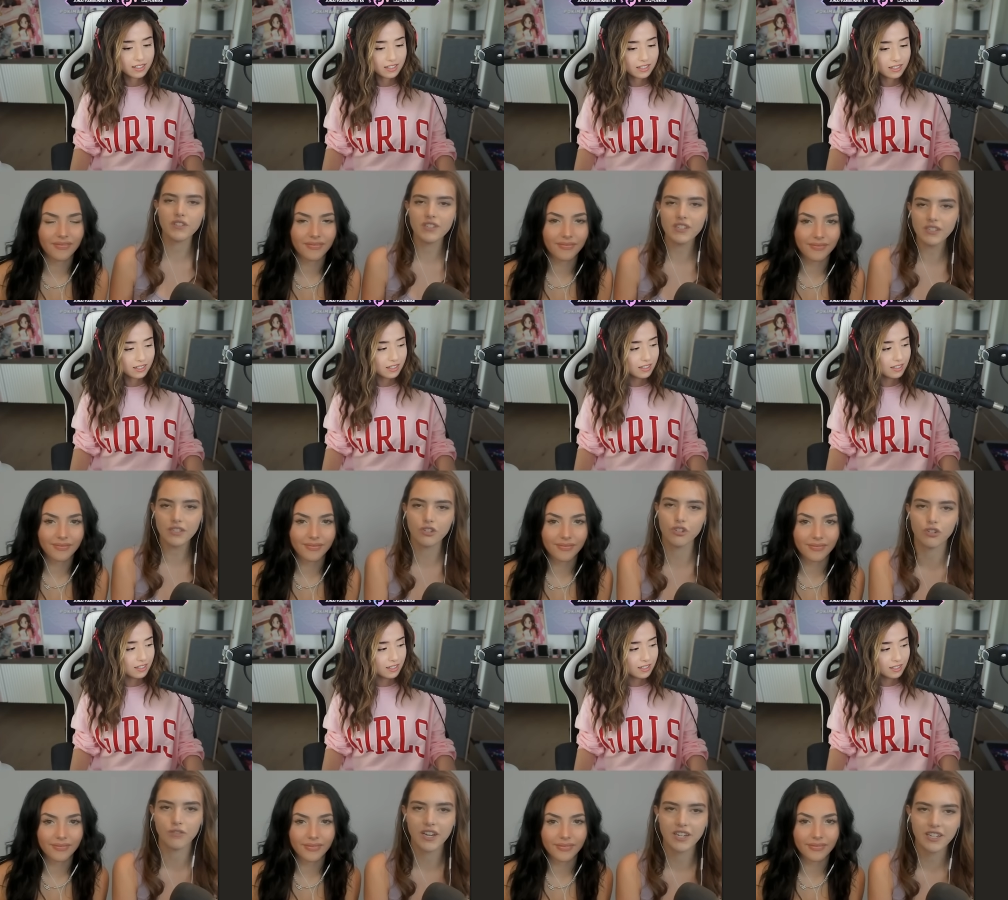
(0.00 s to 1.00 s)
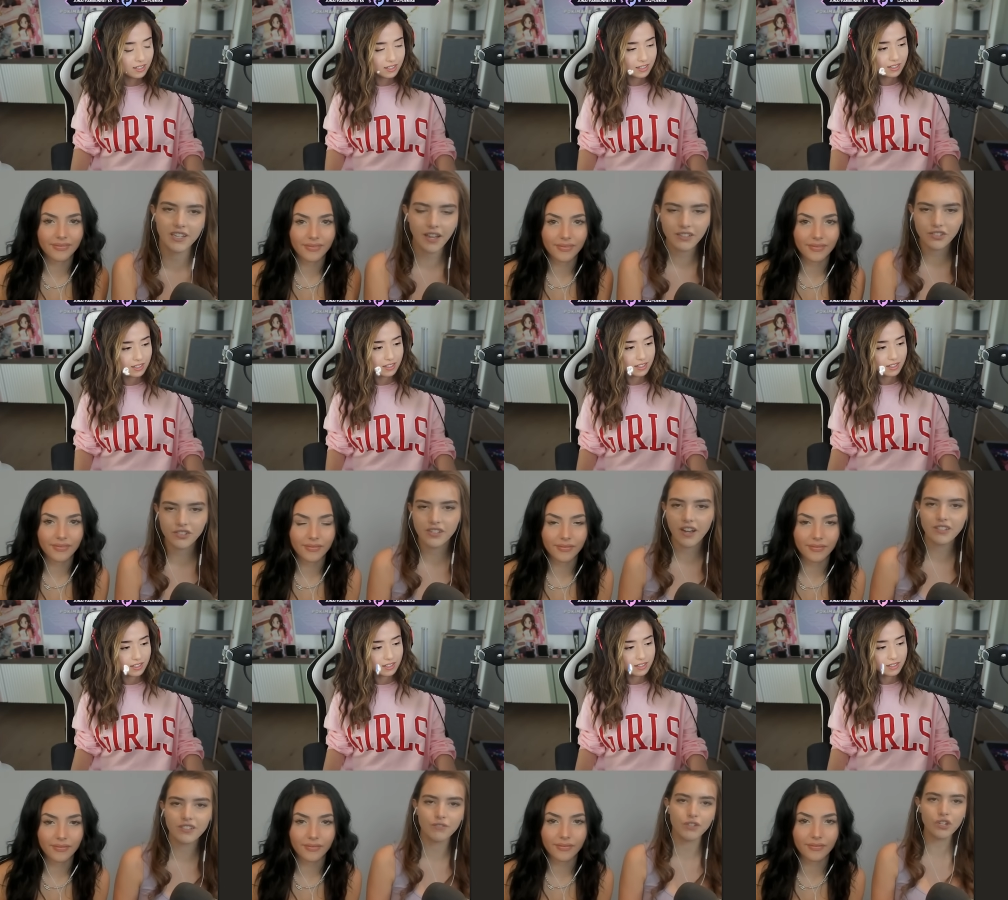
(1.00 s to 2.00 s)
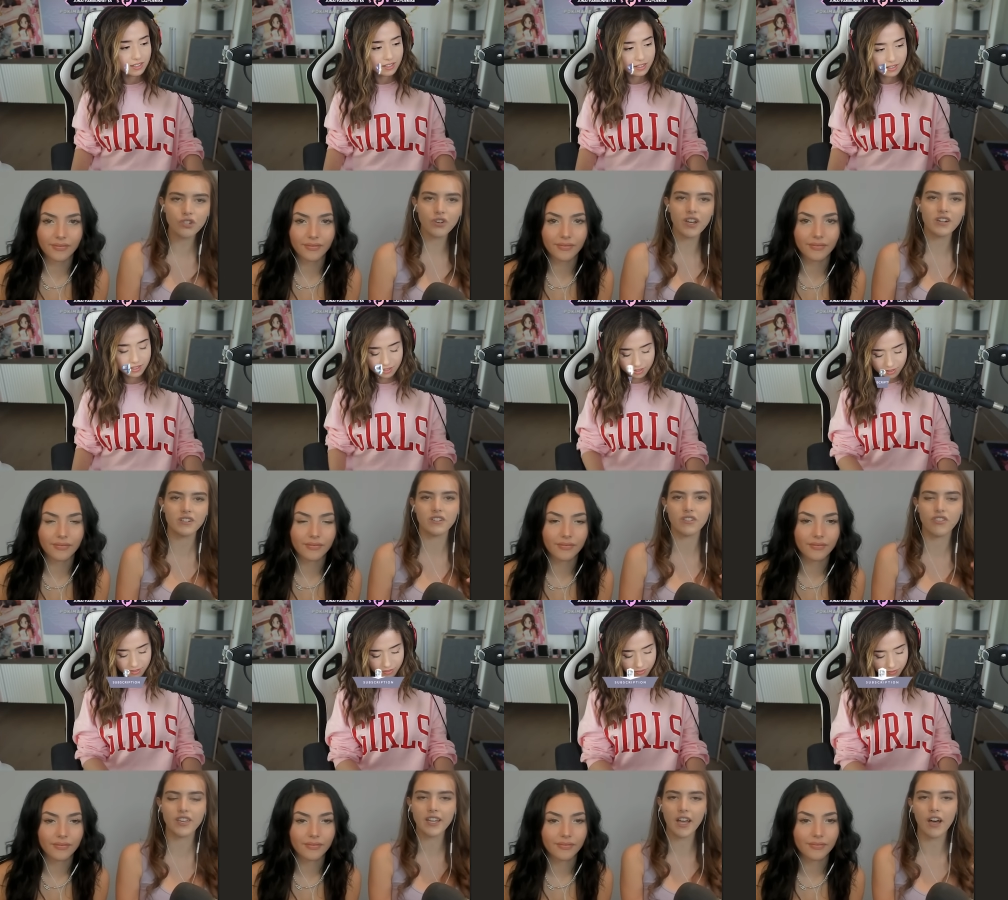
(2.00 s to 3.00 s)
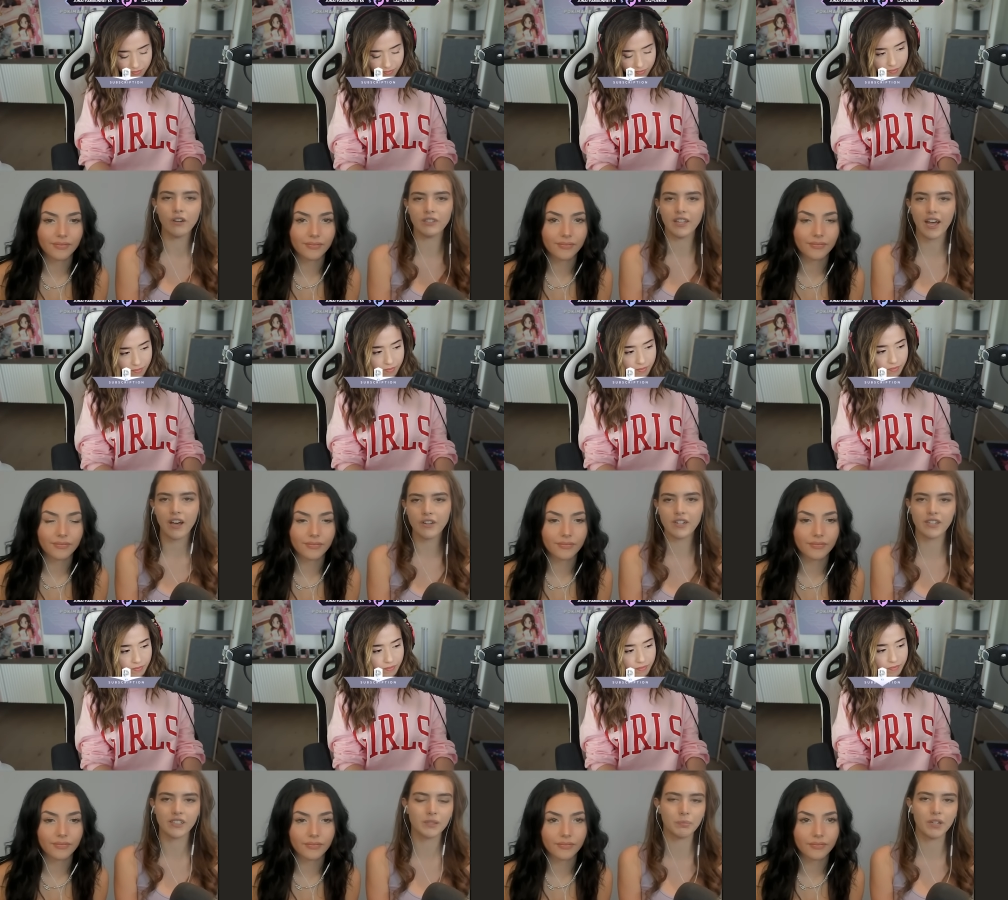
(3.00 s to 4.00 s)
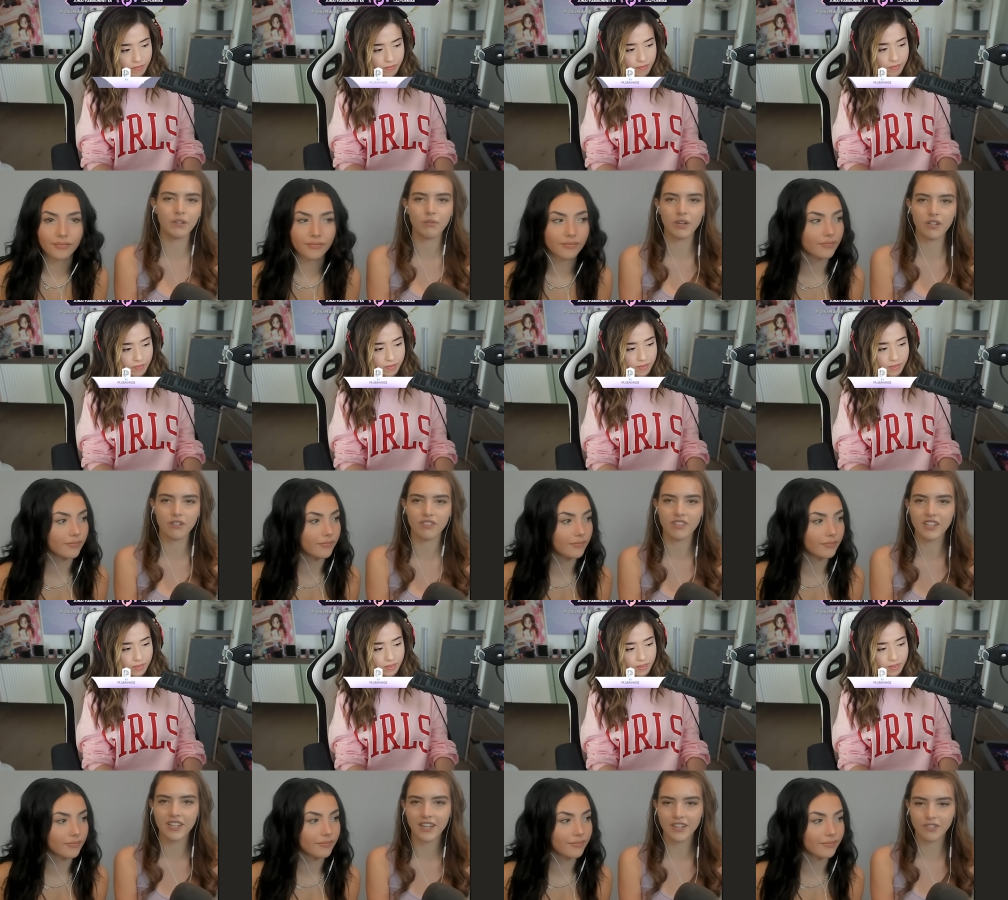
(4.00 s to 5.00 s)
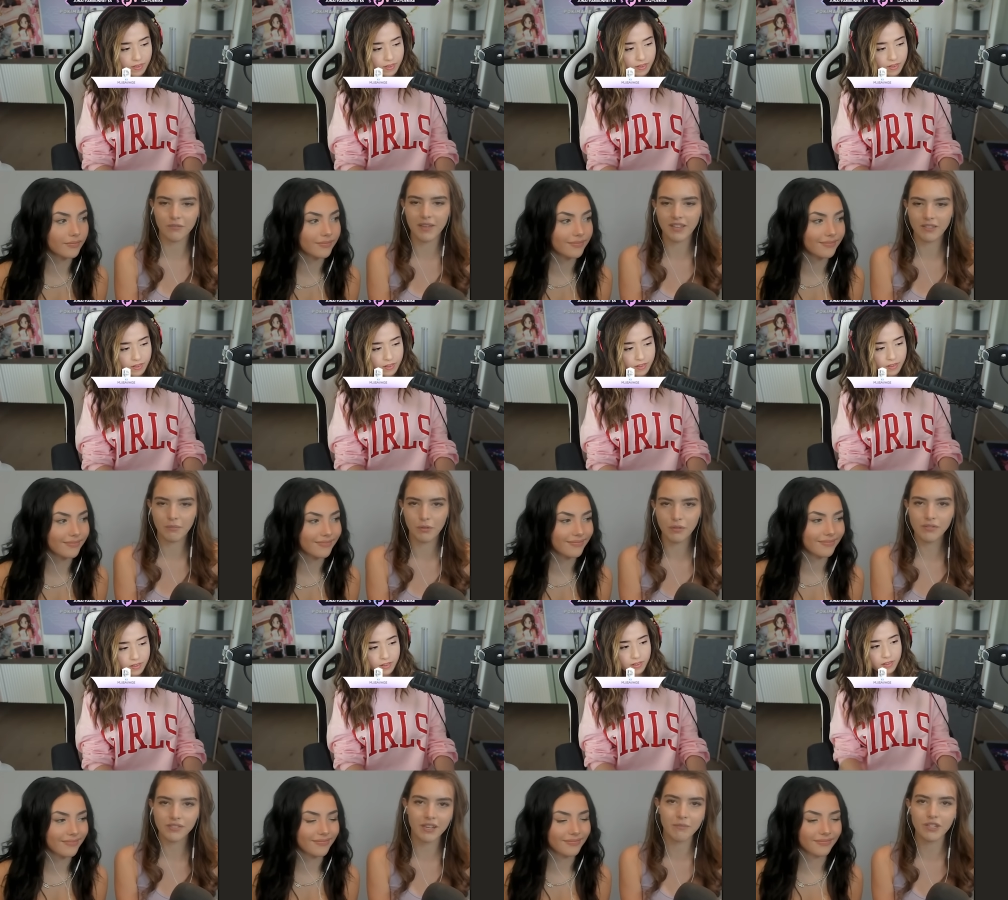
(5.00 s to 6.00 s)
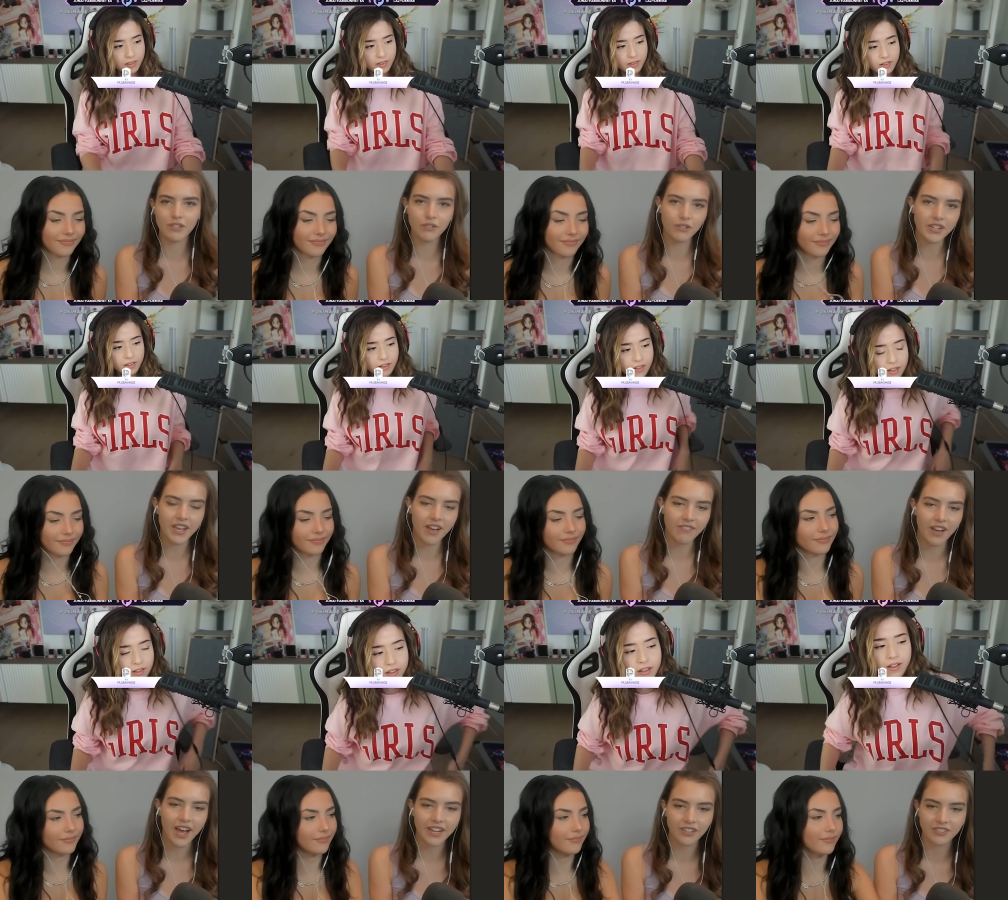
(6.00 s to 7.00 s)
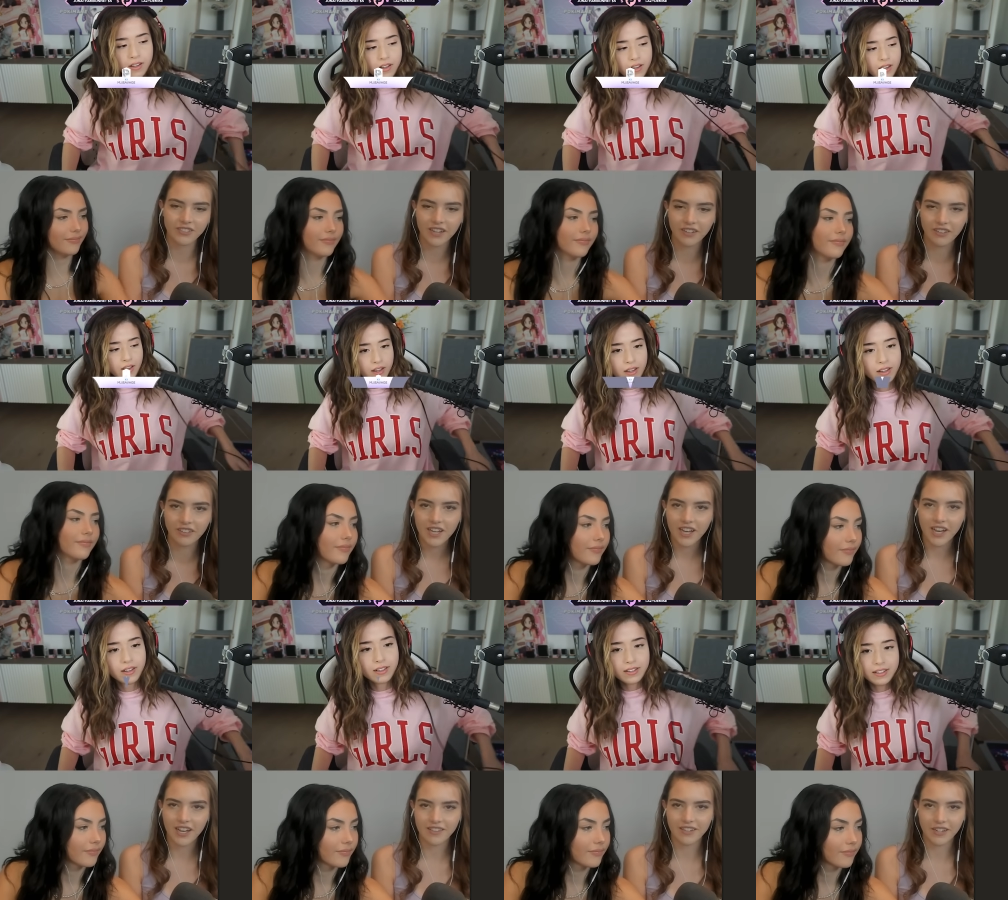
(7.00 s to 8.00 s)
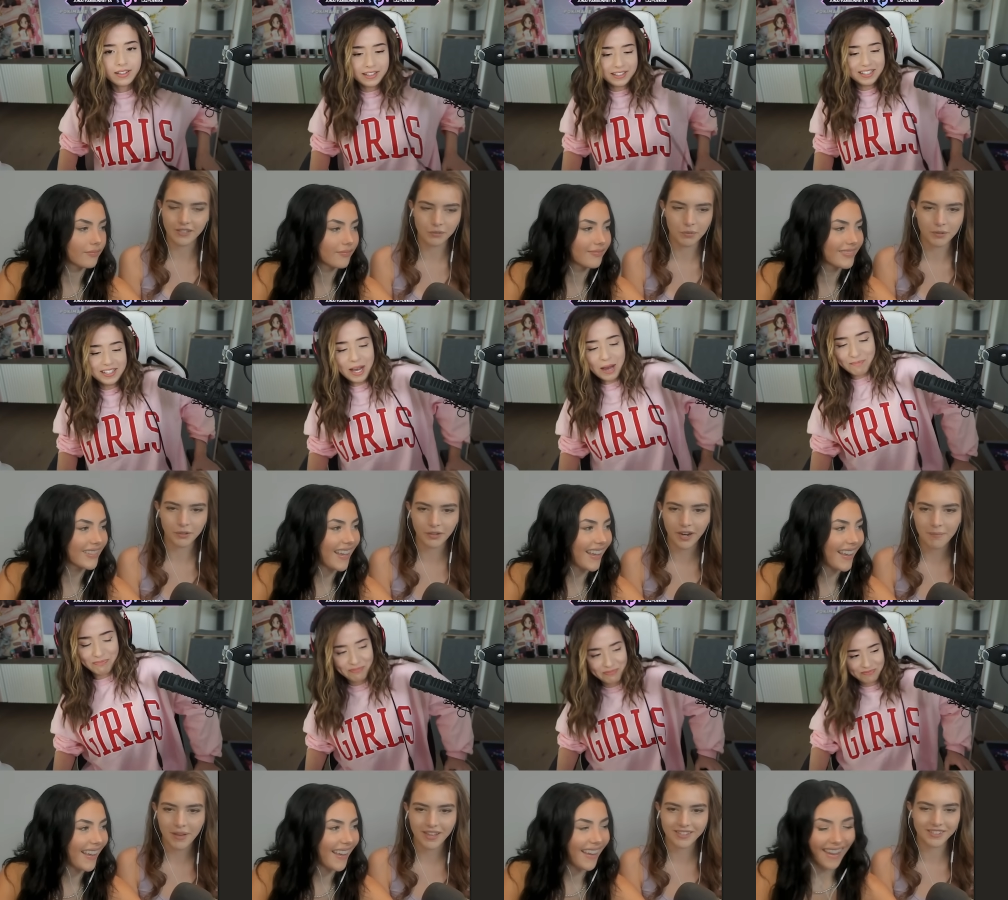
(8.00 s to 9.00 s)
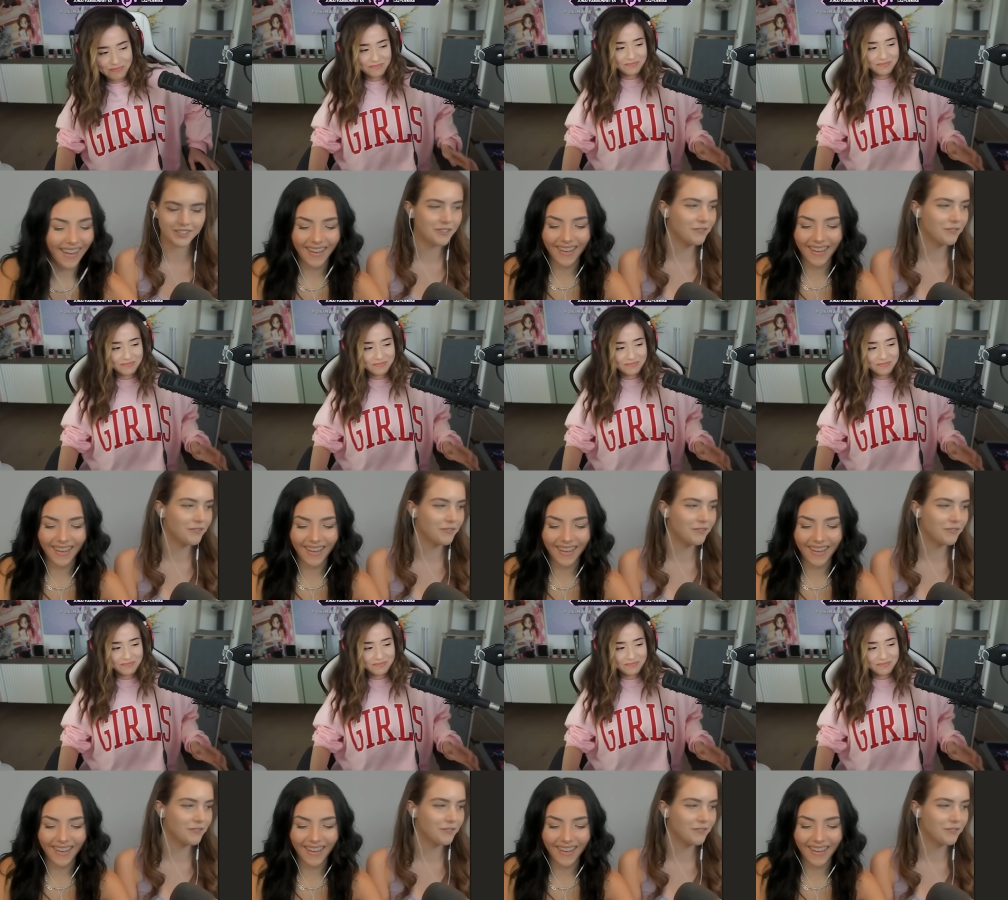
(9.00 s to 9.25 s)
Speaker 1: This training exercise, if you can try to think out loud and explain what you're thinking as you make the moves, I mean, you already have a higher title uh, than us, Woman Grandmaster,